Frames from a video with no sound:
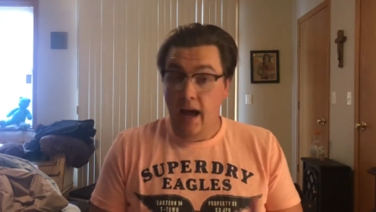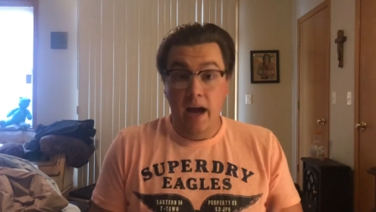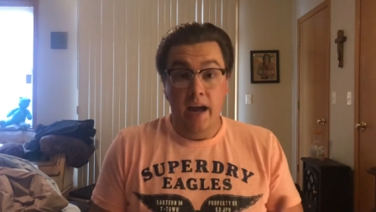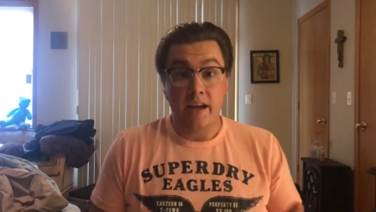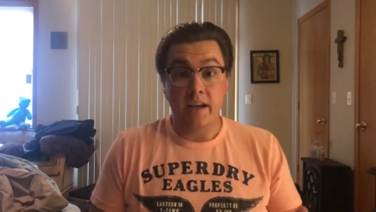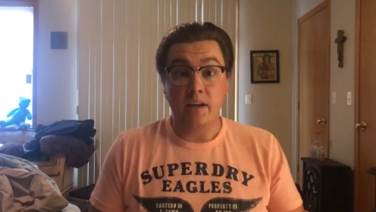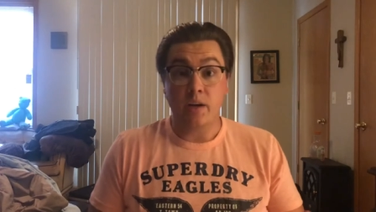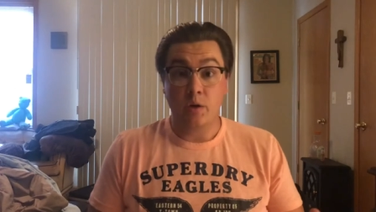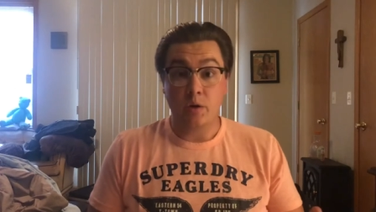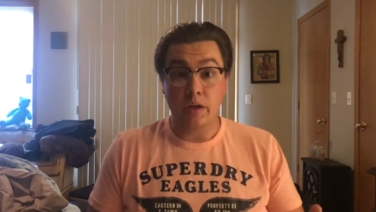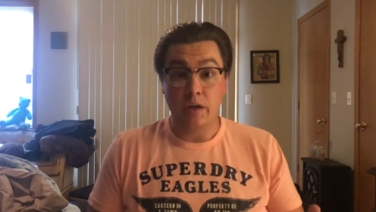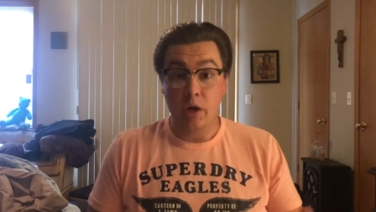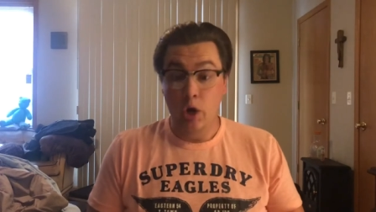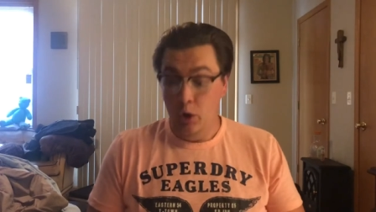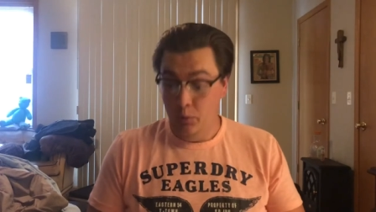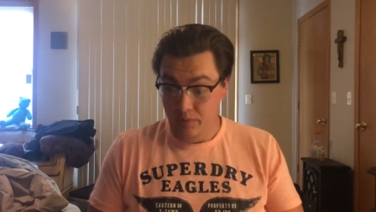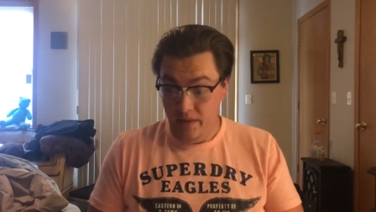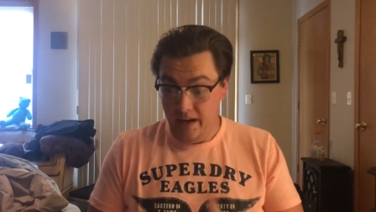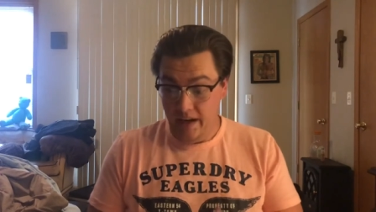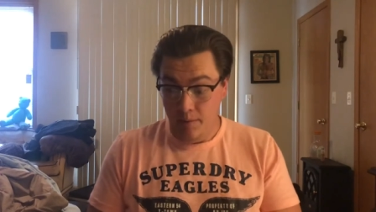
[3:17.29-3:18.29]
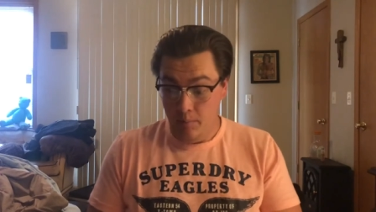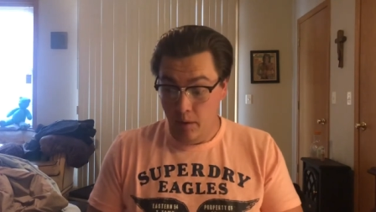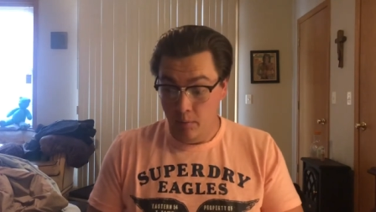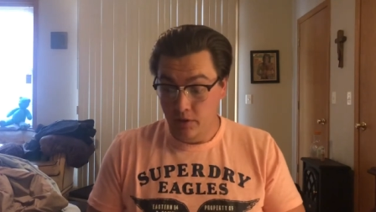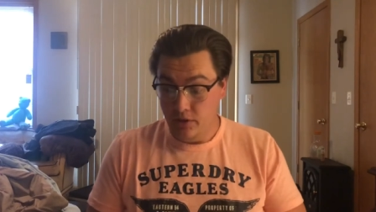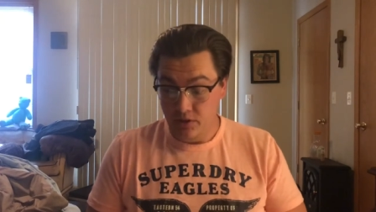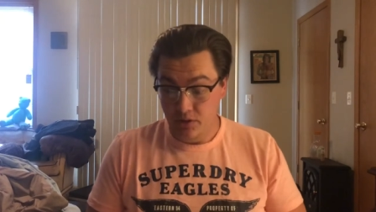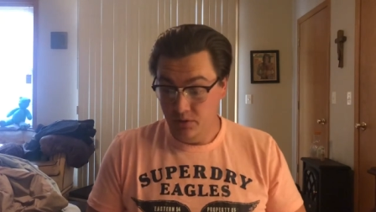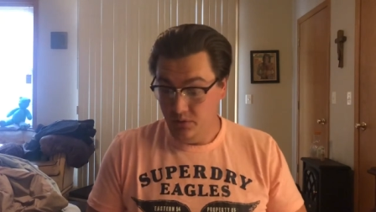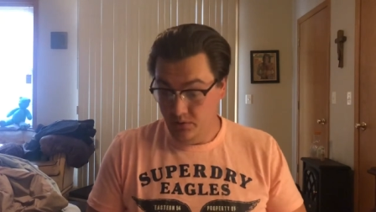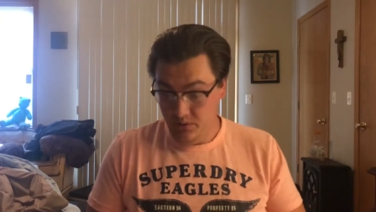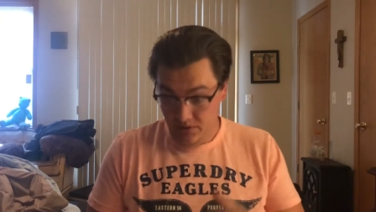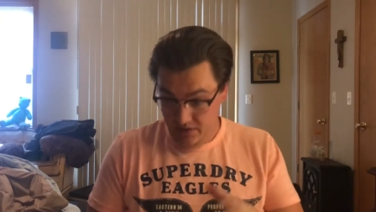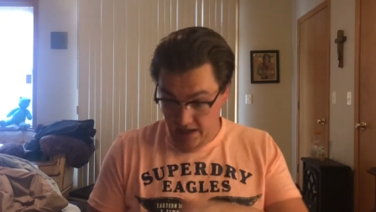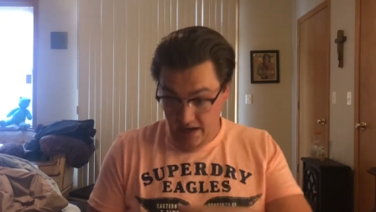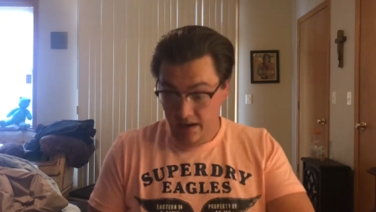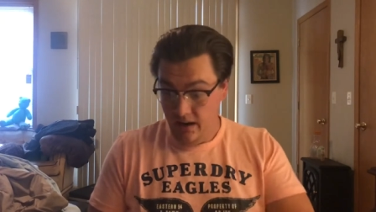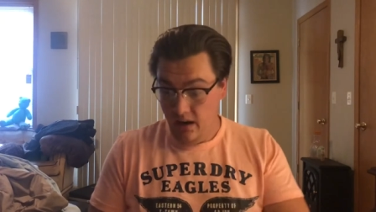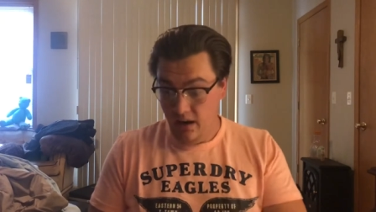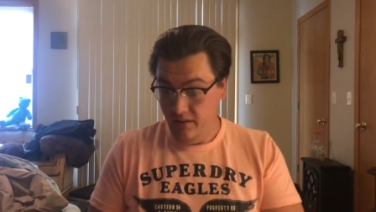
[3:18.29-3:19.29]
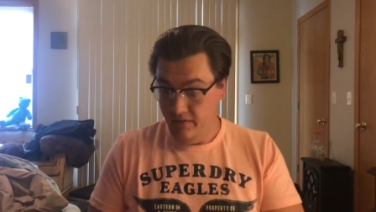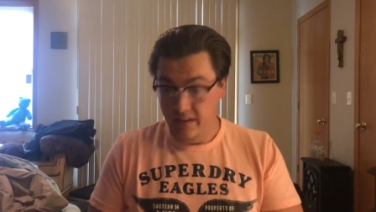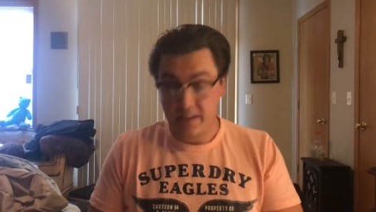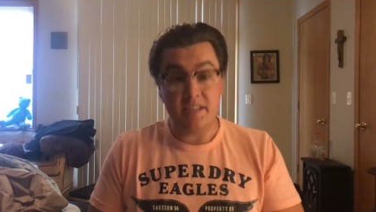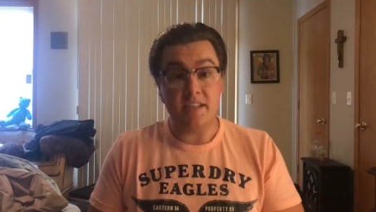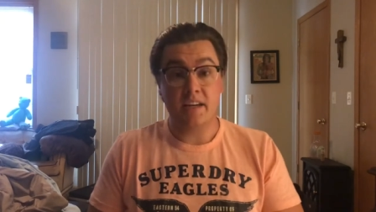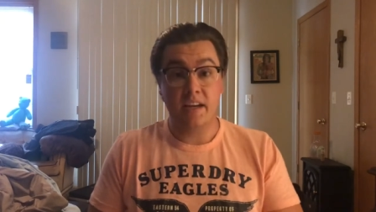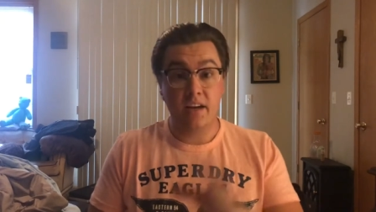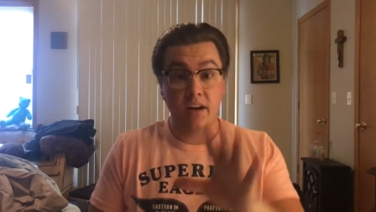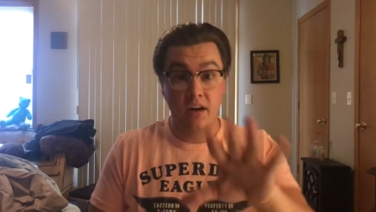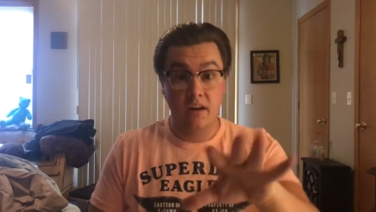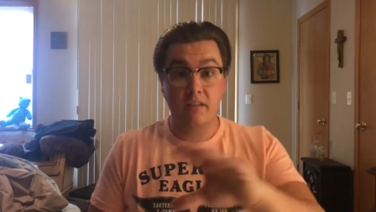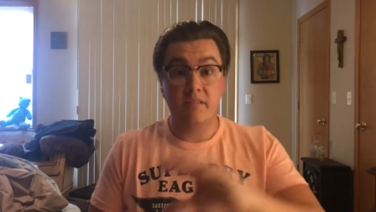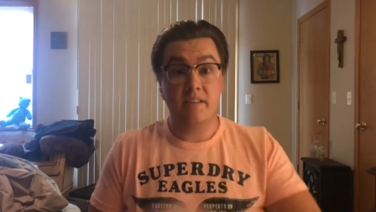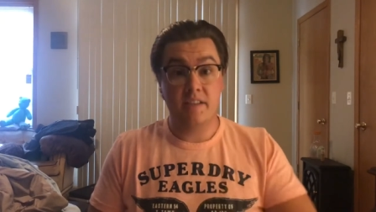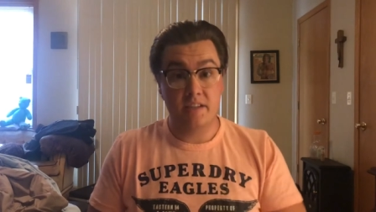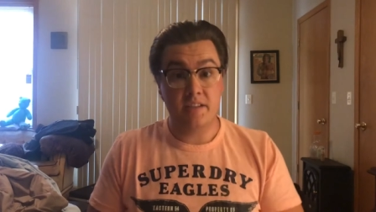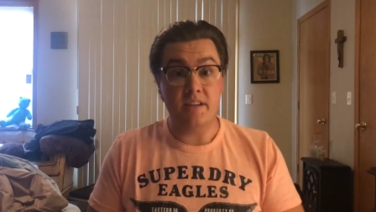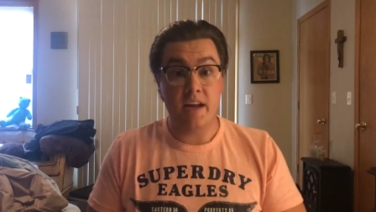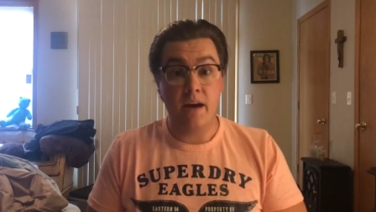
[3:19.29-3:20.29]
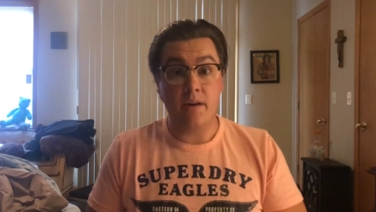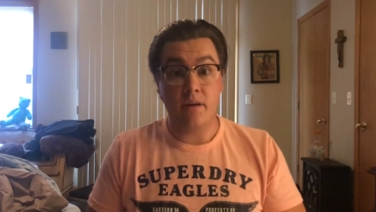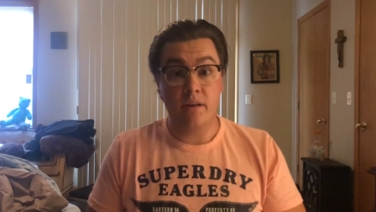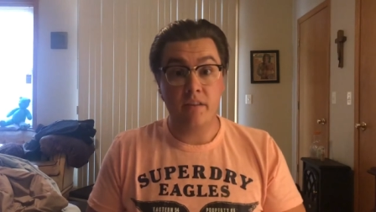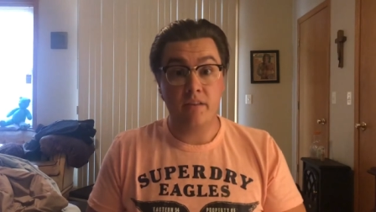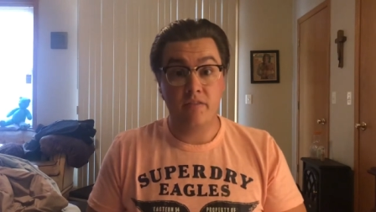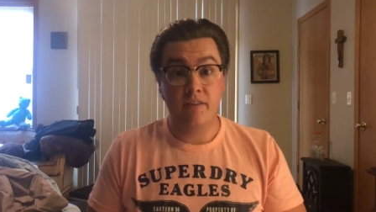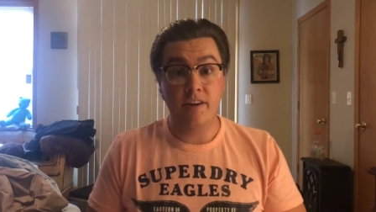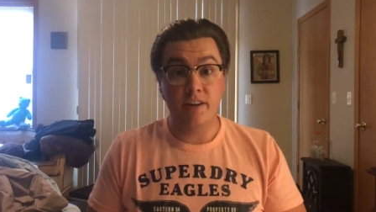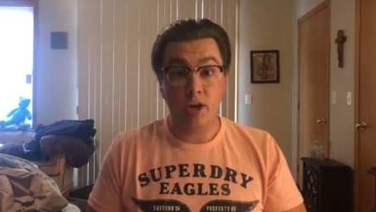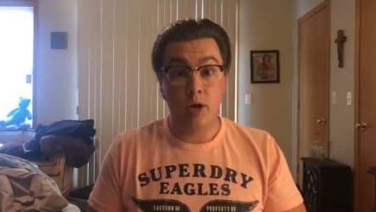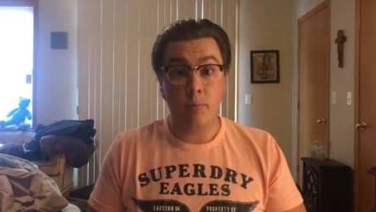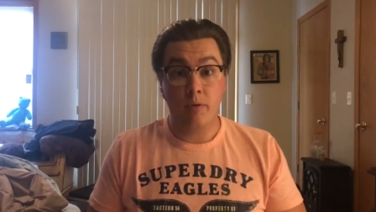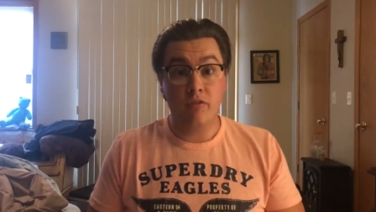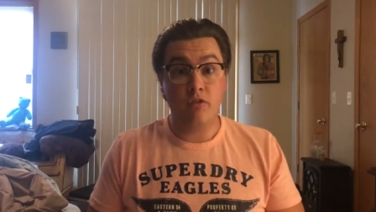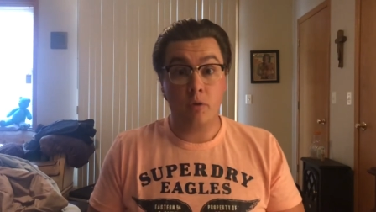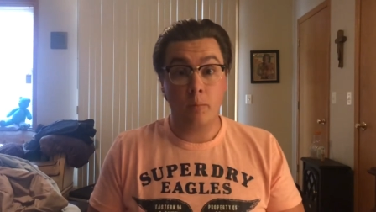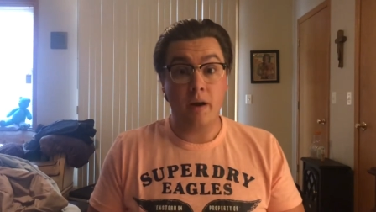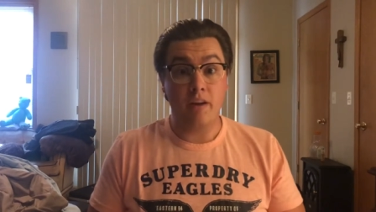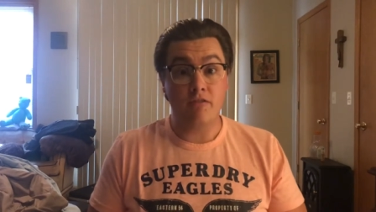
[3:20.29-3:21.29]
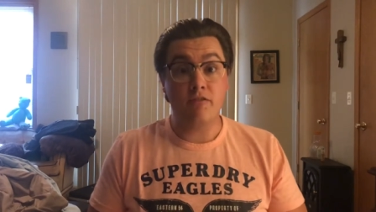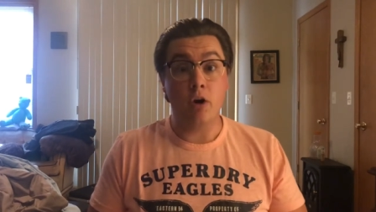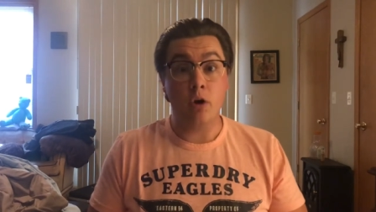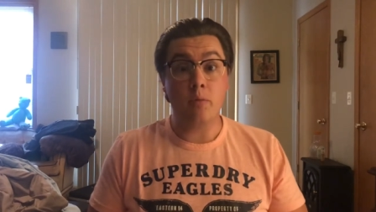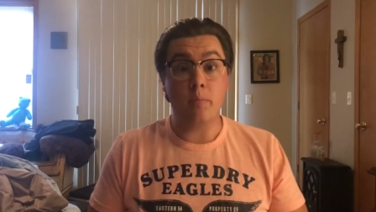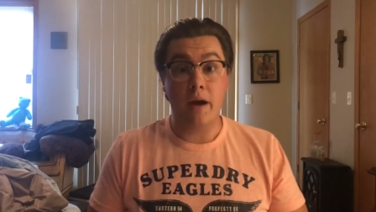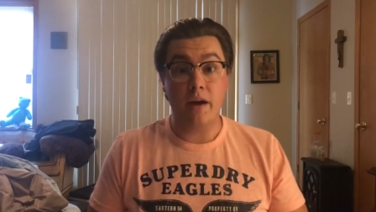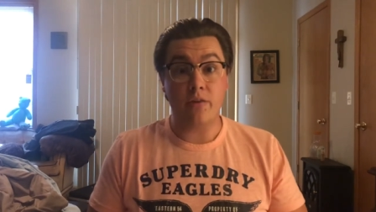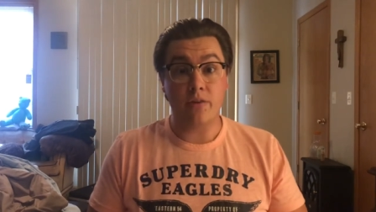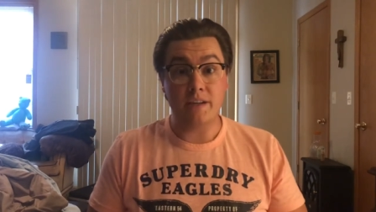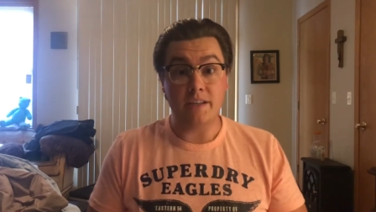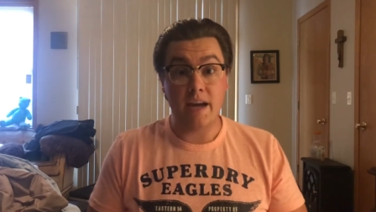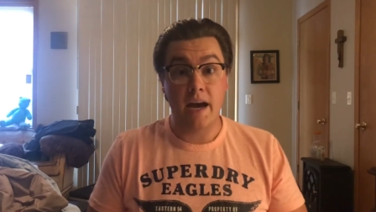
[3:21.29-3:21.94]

I can only hope that I'm able to say all of this and get all of this down on the video before my phone battery